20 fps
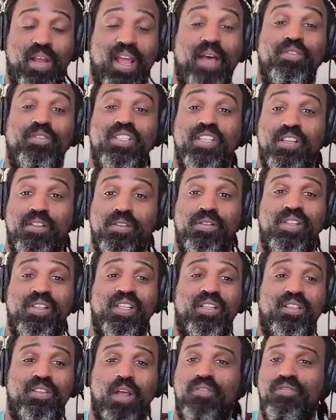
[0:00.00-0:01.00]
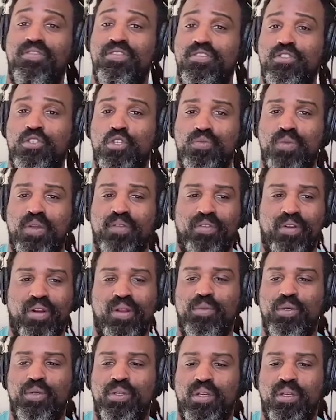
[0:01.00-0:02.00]
another thing. The Dolphins sued me for
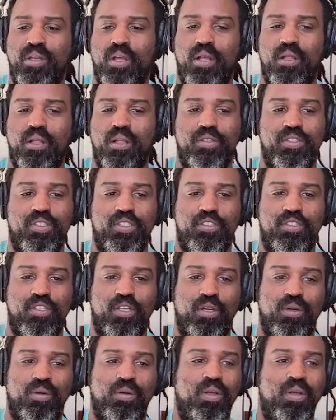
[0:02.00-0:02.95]
$8 million, and so